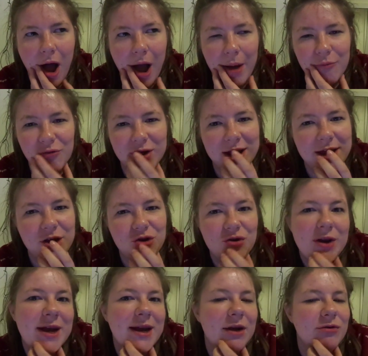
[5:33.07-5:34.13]
I'm really
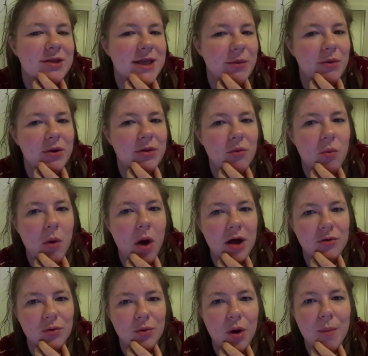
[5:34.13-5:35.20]
intrigued now to see whether it
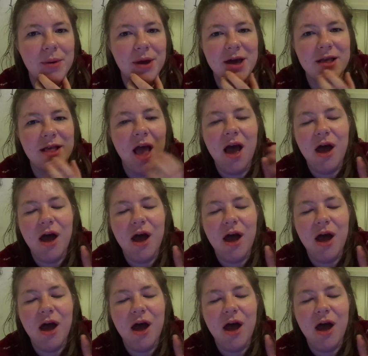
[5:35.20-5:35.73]
works or not, because